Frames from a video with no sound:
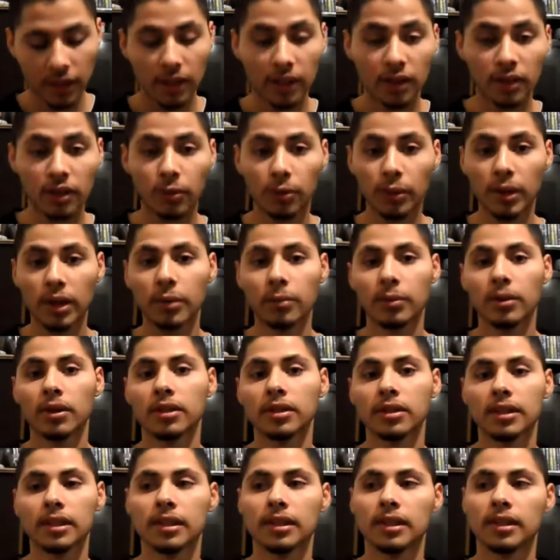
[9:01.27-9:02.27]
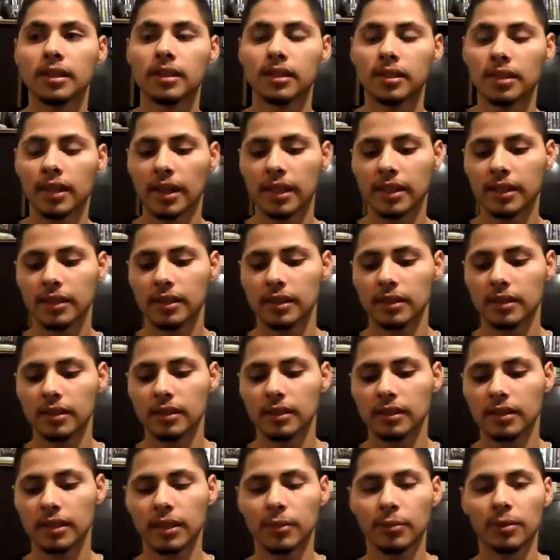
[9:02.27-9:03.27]
The way it works is I
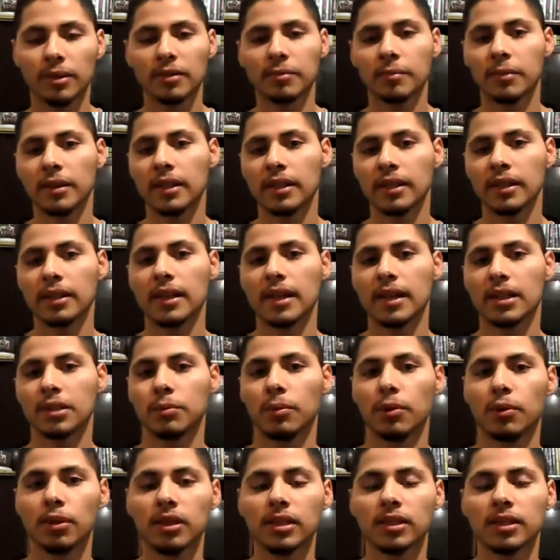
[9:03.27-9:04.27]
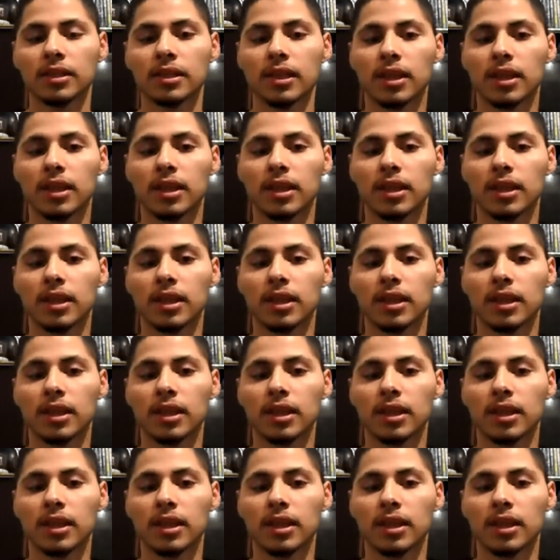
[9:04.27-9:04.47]
can get rid of my Asmodeus.